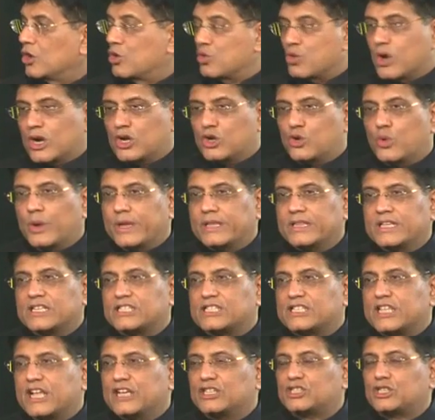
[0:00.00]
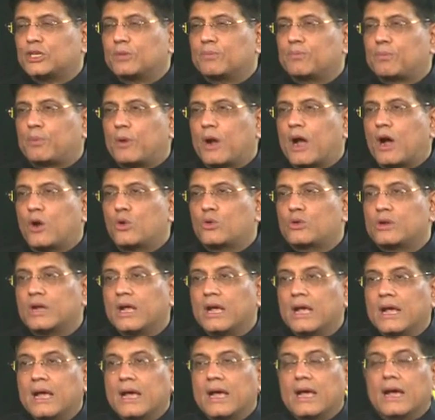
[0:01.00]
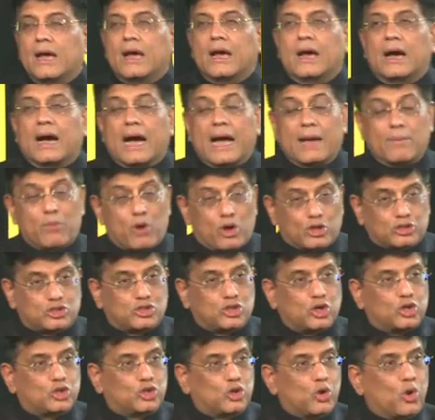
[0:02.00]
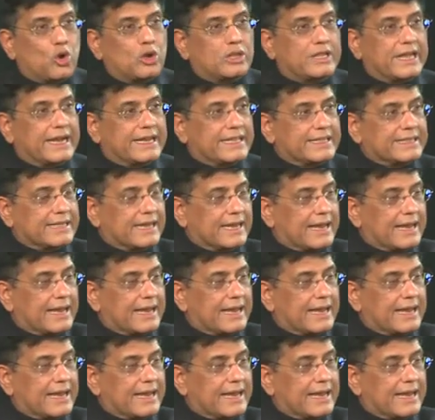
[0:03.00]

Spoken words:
who are doing this nation proud. I'm also told that in the